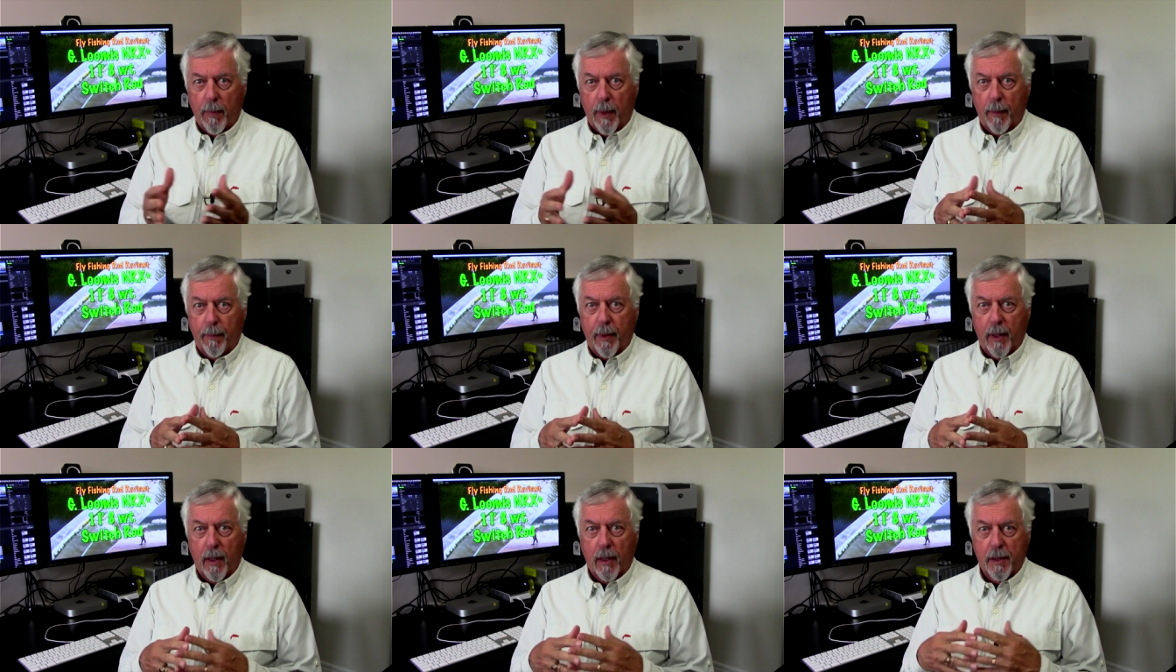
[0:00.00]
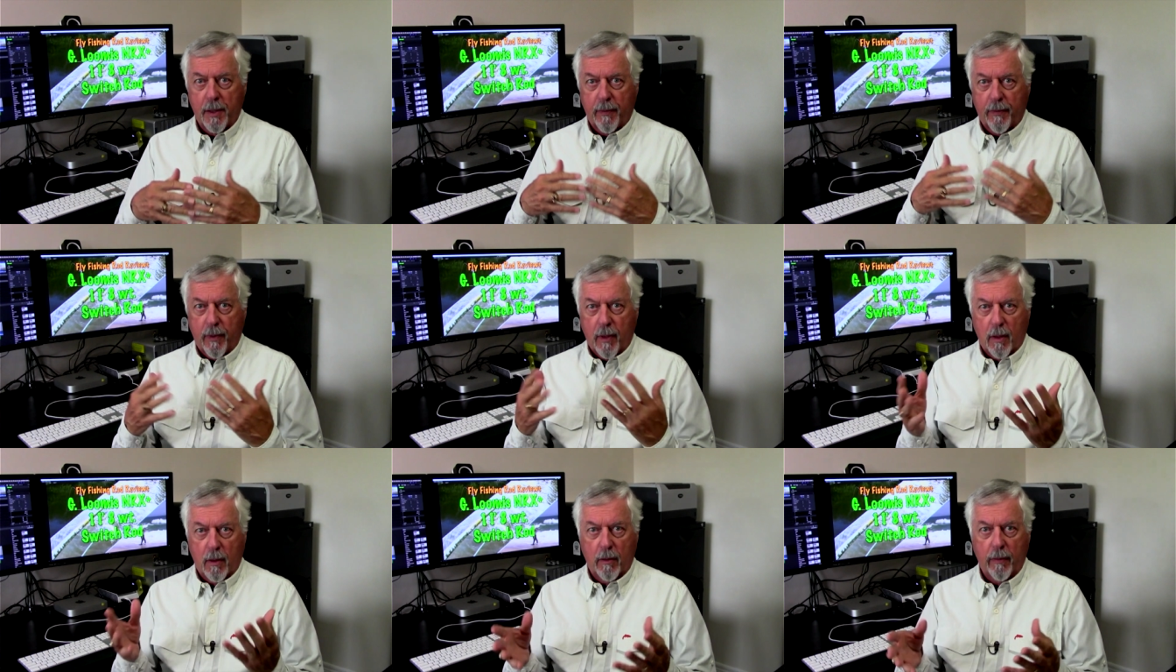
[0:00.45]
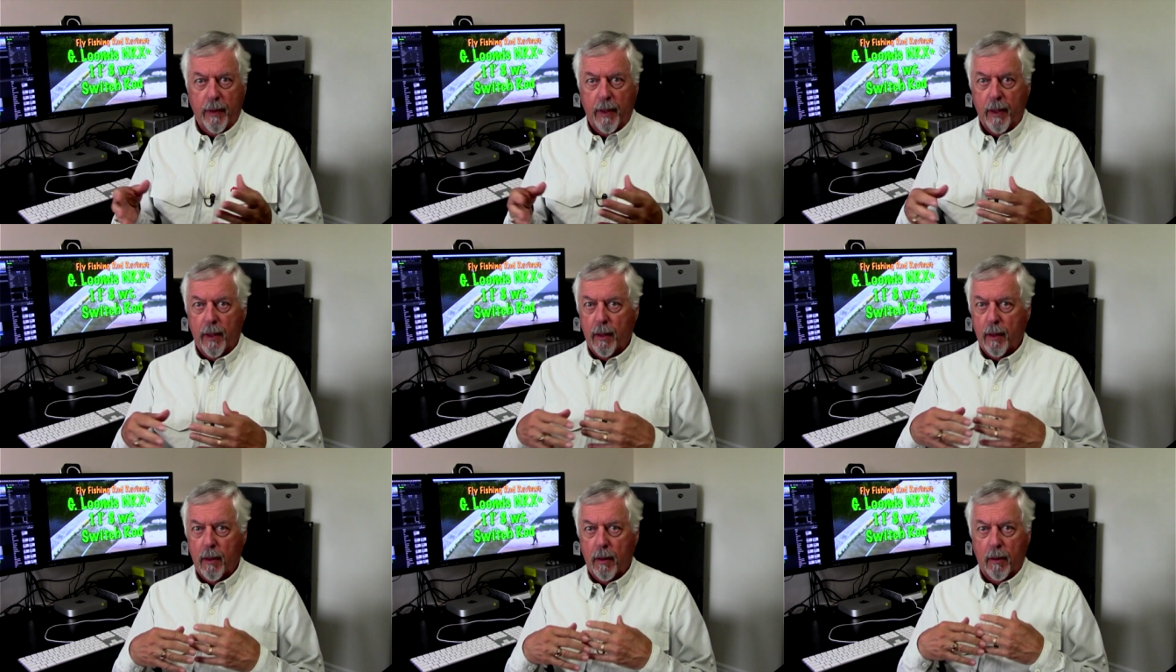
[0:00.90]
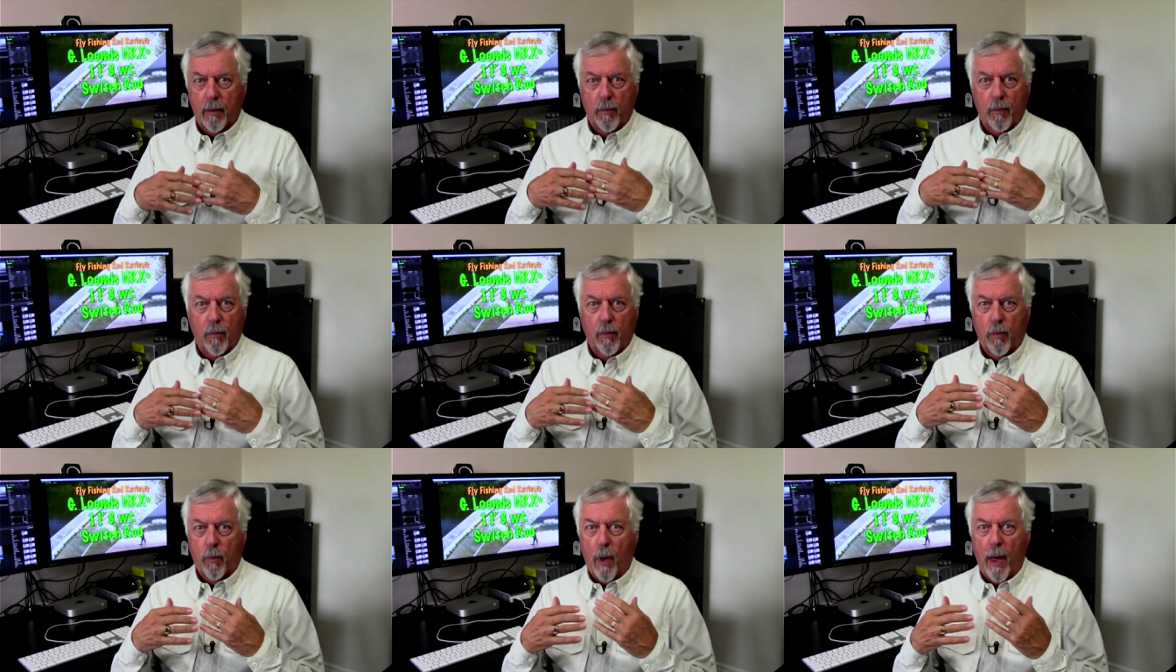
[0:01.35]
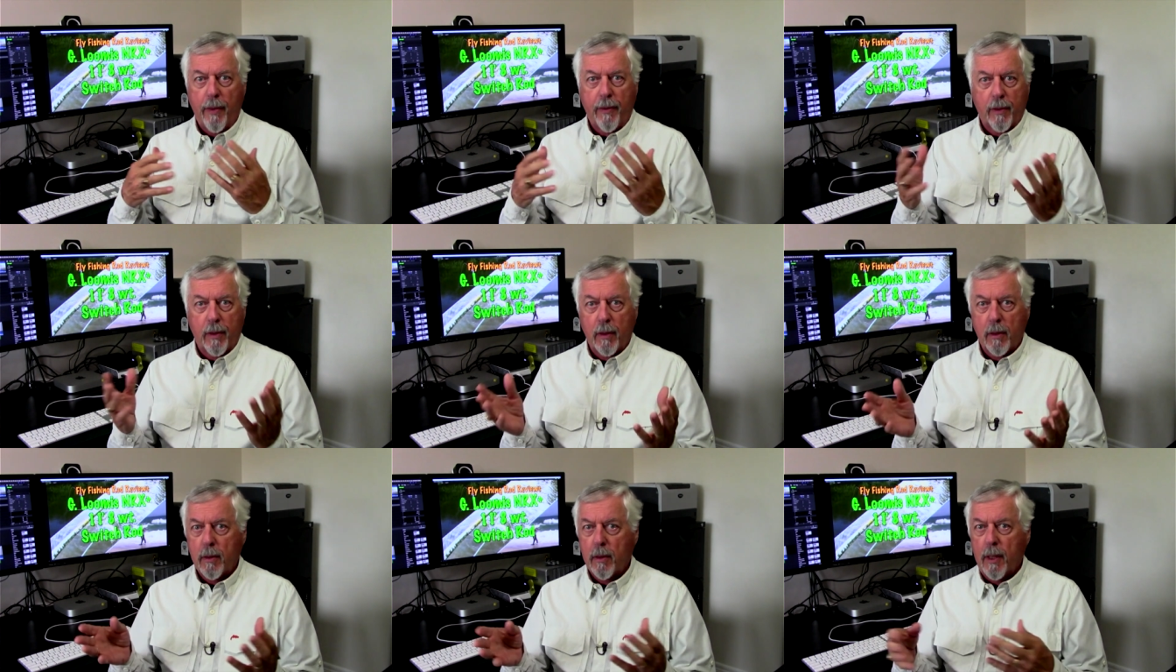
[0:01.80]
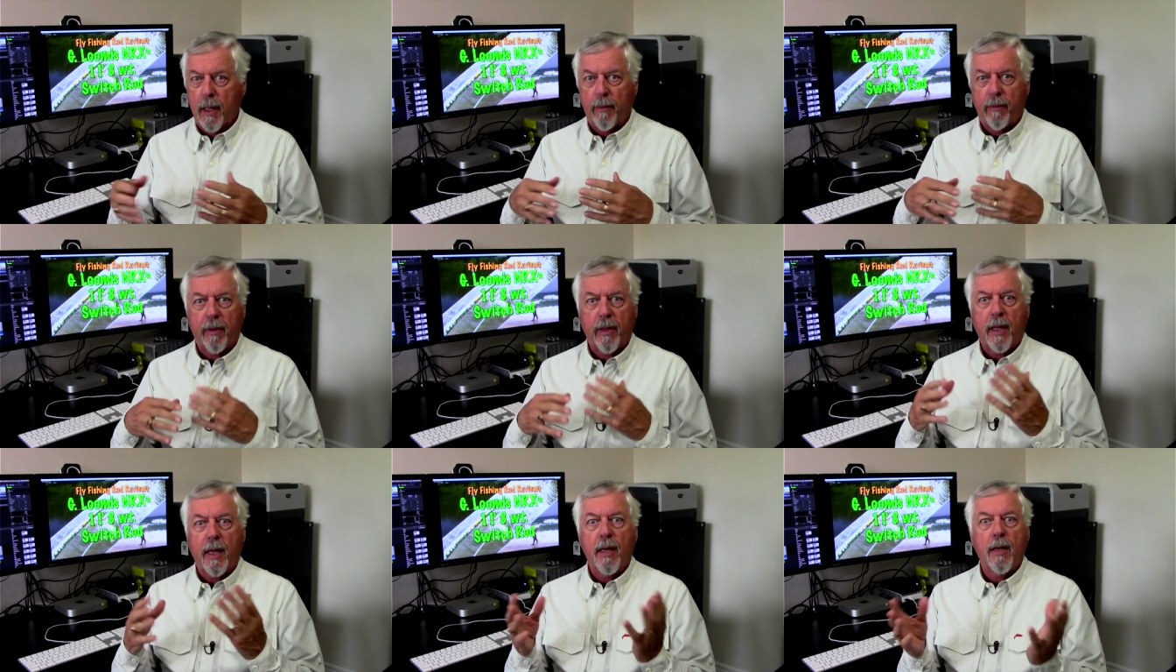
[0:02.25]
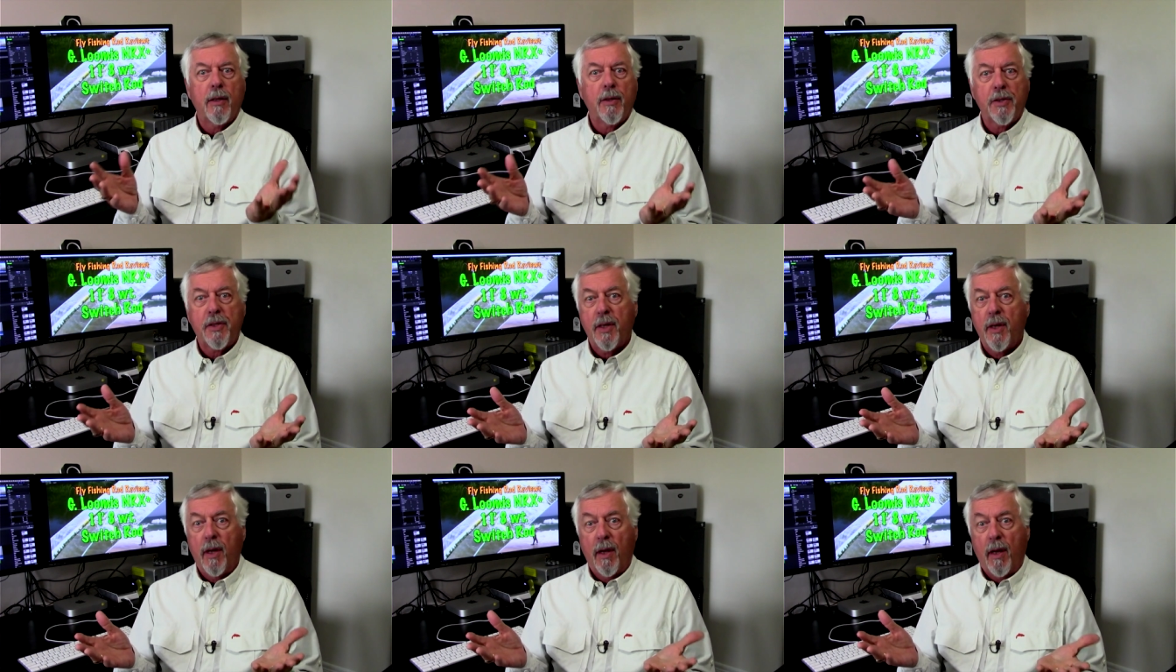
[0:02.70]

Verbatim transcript: but because of COVID and weather and everything else,